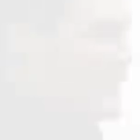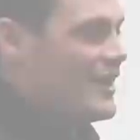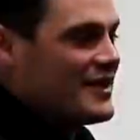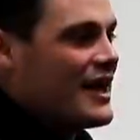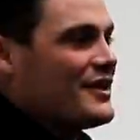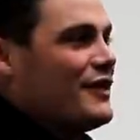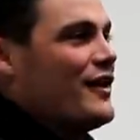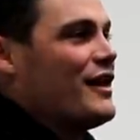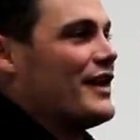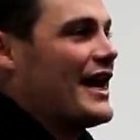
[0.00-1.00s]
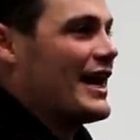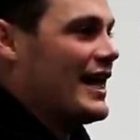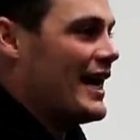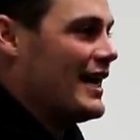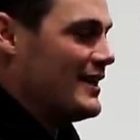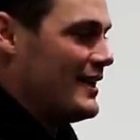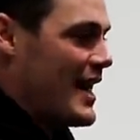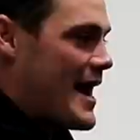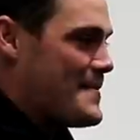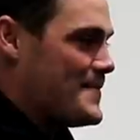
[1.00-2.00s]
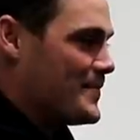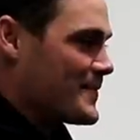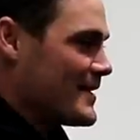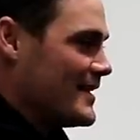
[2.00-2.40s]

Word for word: I ducked off over to Adelaide and um,